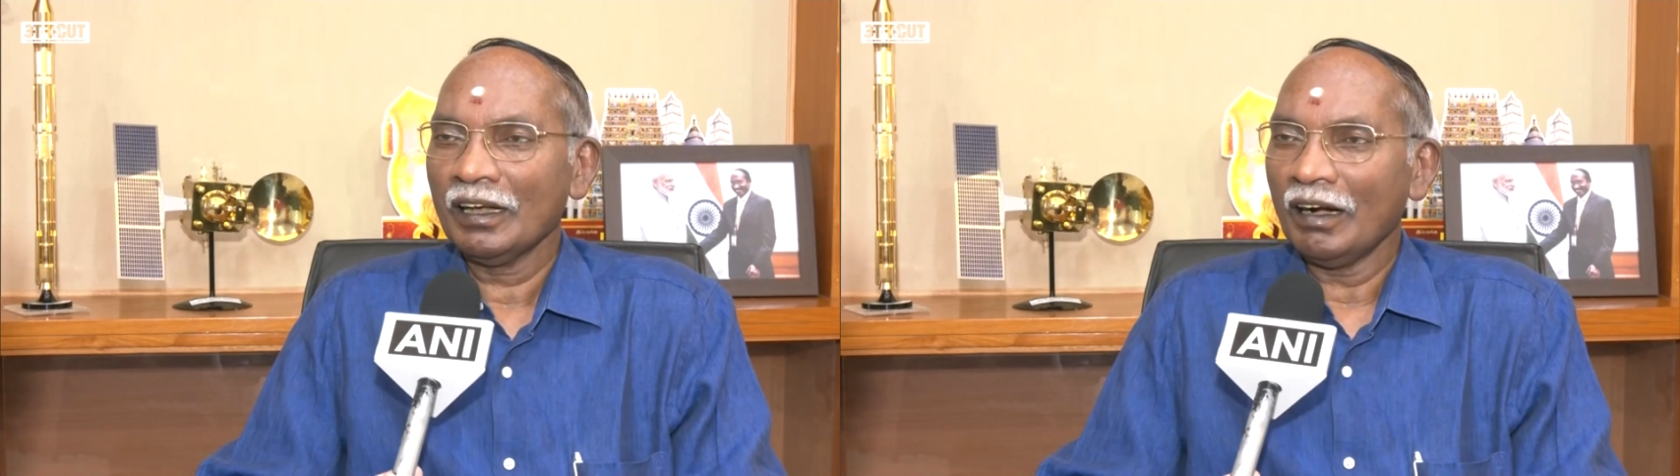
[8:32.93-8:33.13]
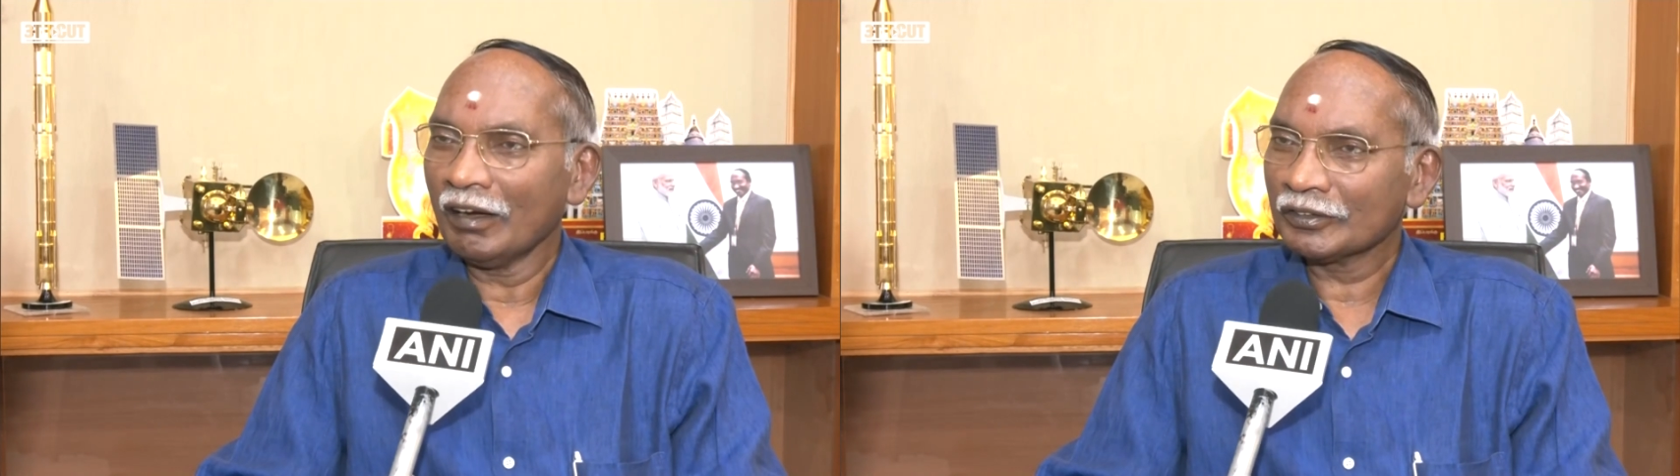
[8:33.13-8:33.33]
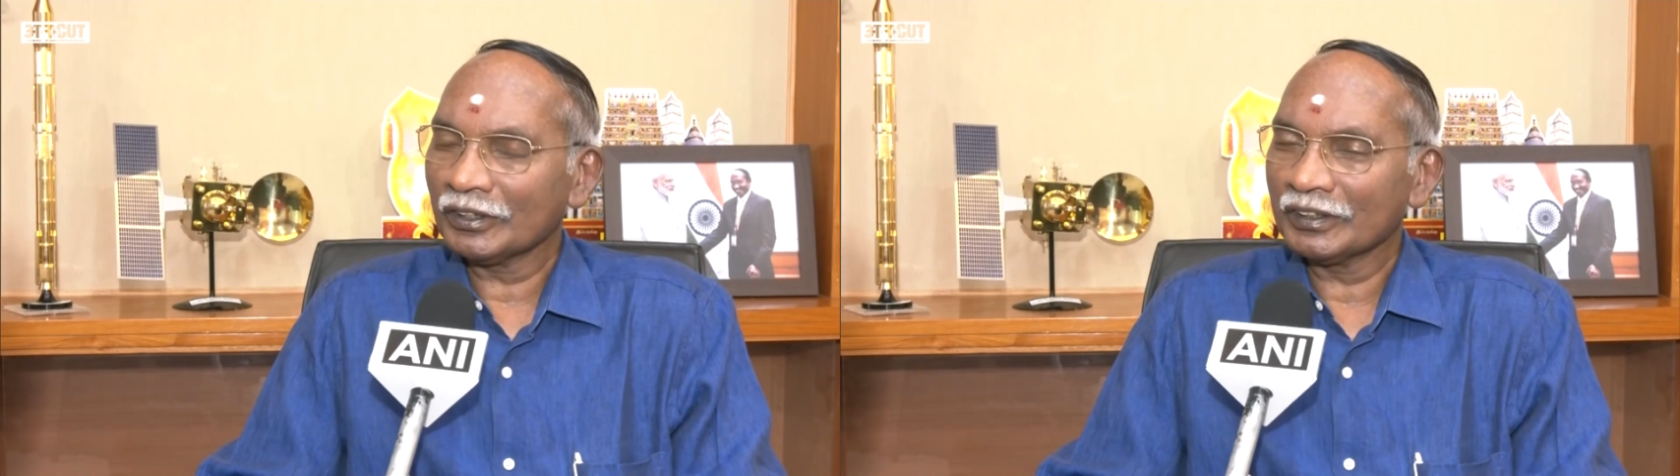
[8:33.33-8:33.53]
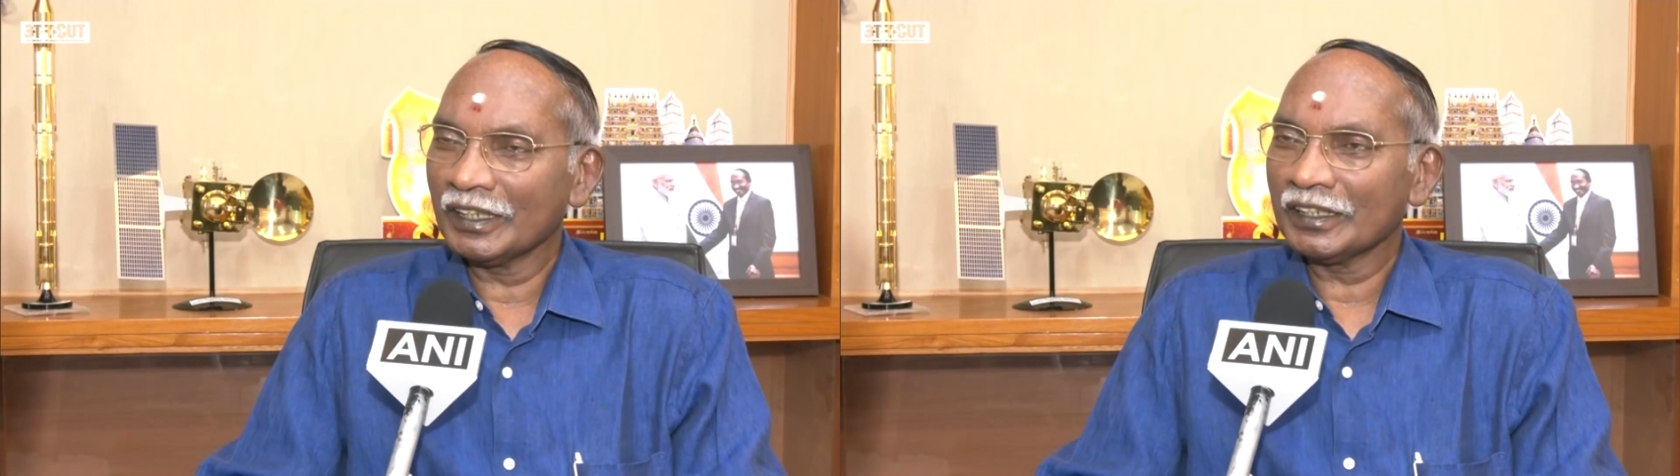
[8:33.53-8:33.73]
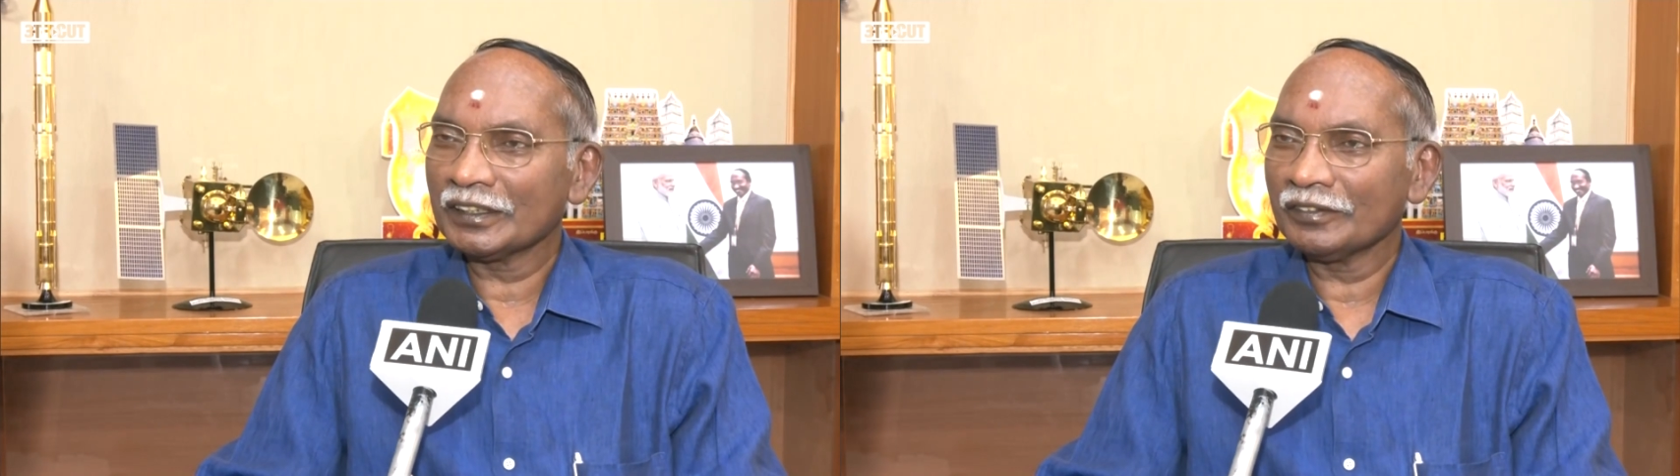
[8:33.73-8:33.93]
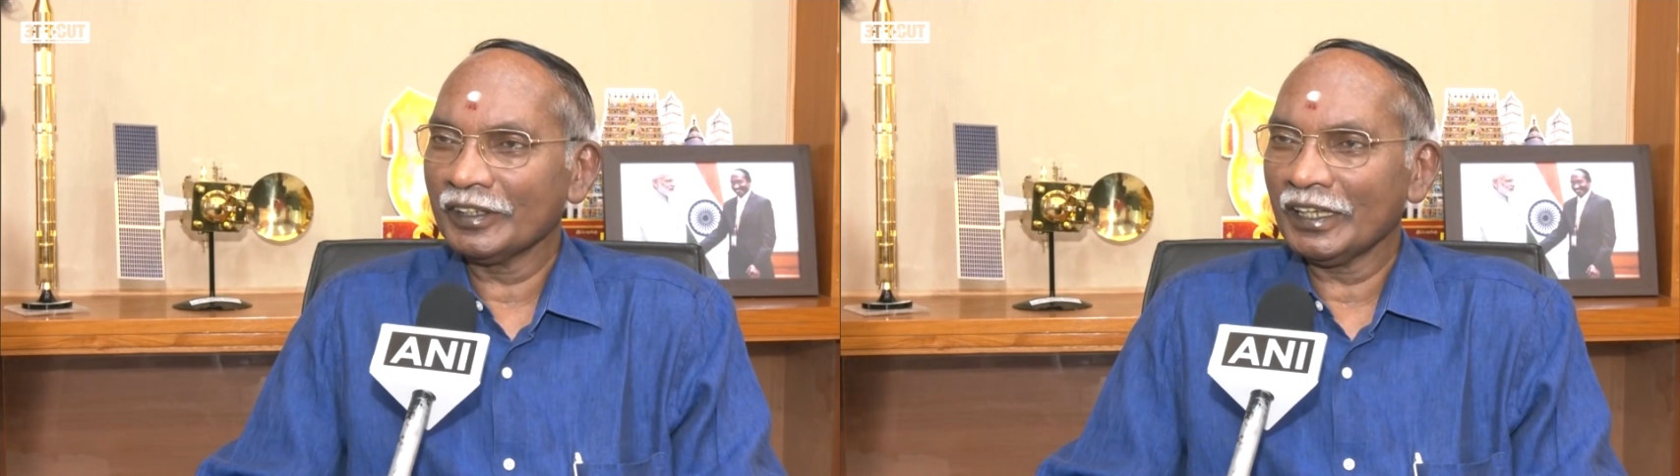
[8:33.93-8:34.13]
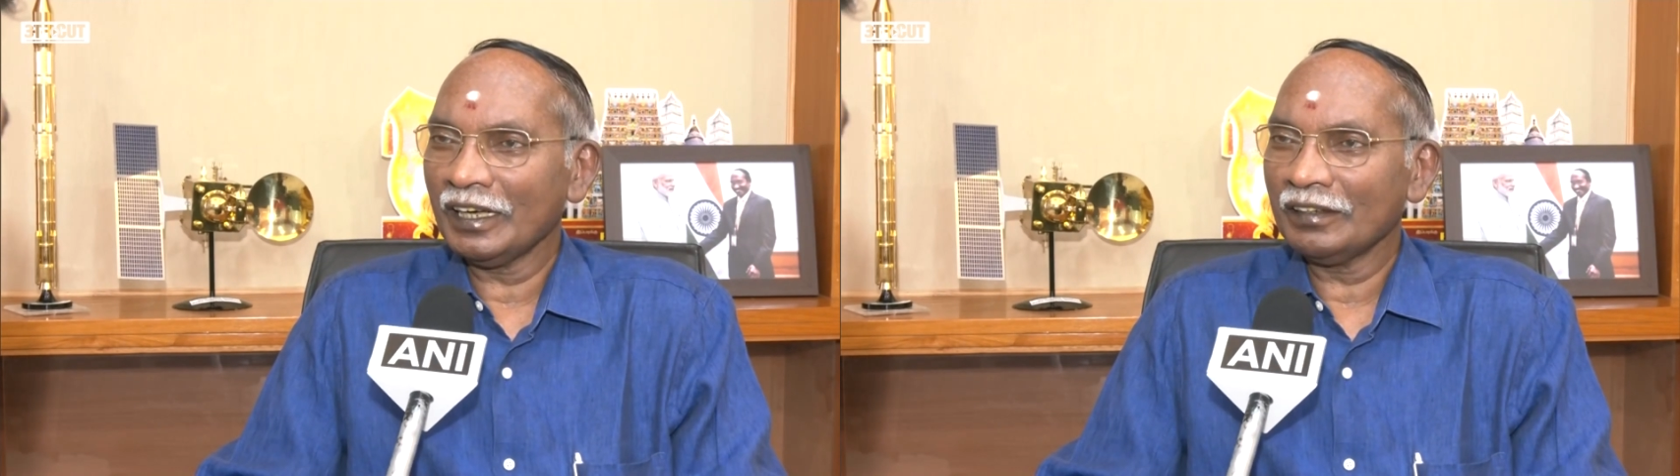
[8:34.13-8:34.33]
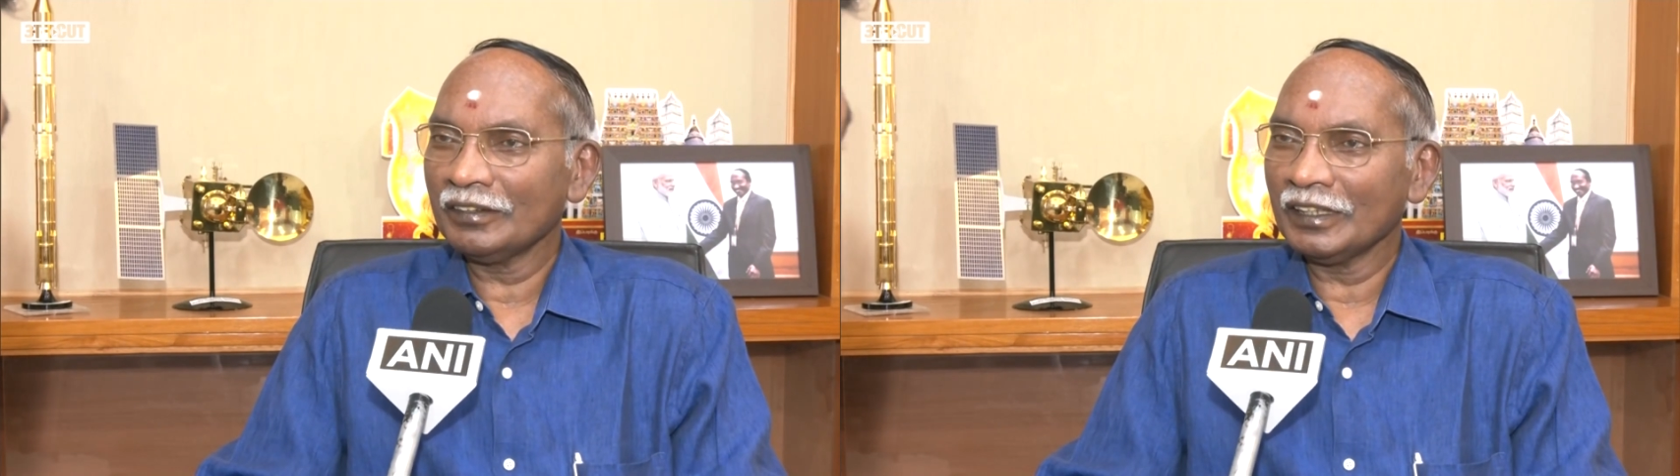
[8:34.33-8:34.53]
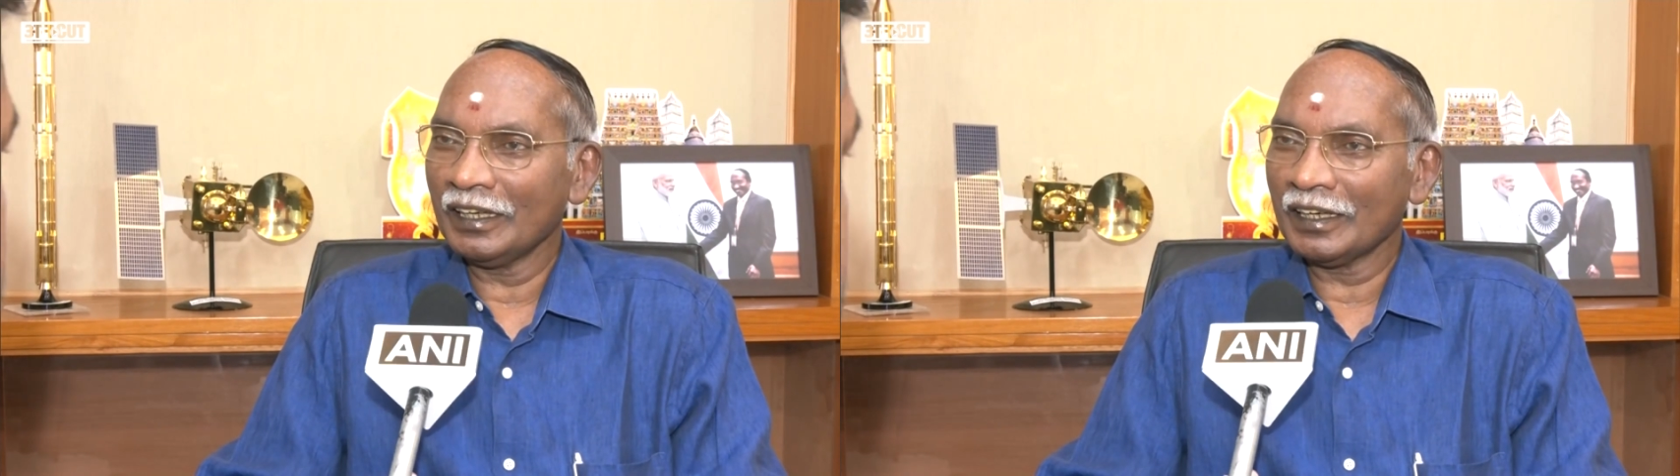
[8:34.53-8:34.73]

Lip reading: Also, that is we have